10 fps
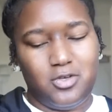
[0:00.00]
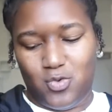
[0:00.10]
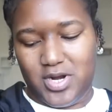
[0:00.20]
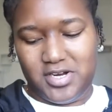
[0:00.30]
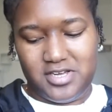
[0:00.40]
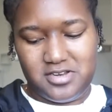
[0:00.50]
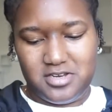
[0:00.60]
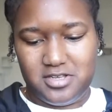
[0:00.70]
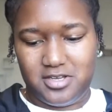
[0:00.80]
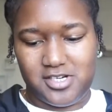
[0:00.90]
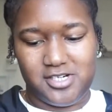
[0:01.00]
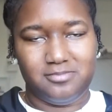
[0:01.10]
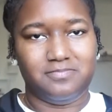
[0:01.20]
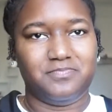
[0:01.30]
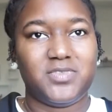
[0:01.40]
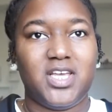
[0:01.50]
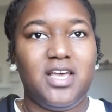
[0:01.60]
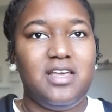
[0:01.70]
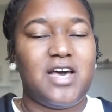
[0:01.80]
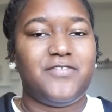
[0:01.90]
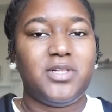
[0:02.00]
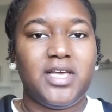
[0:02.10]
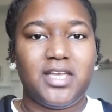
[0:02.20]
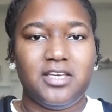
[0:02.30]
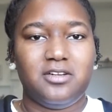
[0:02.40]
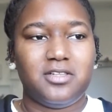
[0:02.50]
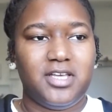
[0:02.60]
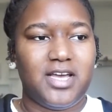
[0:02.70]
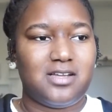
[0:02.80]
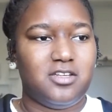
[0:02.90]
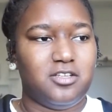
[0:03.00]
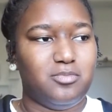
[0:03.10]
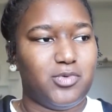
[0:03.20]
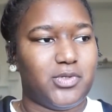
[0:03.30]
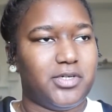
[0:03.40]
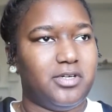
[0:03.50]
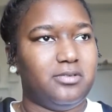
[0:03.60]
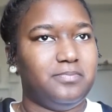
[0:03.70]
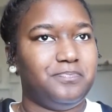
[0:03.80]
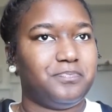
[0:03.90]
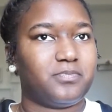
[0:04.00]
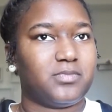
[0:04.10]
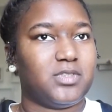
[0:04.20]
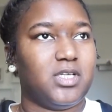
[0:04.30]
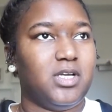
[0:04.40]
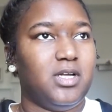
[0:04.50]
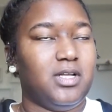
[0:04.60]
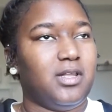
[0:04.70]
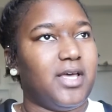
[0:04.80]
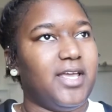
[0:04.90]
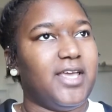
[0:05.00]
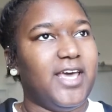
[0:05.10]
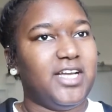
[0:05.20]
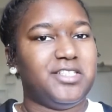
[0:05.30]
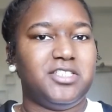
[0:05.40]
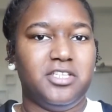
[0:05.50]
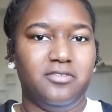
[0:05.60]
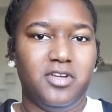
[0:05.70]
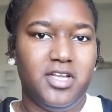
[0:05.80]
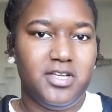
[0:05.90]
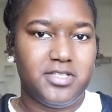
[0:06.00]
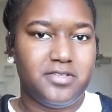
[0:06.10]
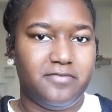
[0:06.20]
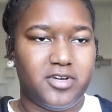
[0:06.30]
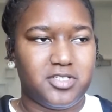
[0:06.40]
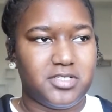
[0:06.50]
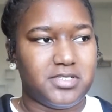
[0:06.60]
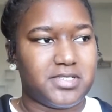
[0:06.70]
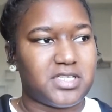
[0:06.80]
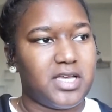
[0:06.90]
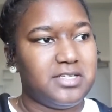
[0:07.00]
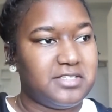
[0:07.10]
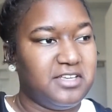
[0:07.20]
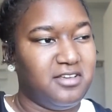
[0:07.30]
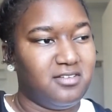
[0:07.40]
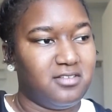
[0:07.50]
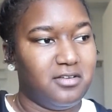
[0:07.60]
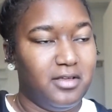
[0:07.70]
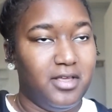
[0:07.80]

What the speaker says: why not? I feel like Italy, I did more like activities versus sightseeing.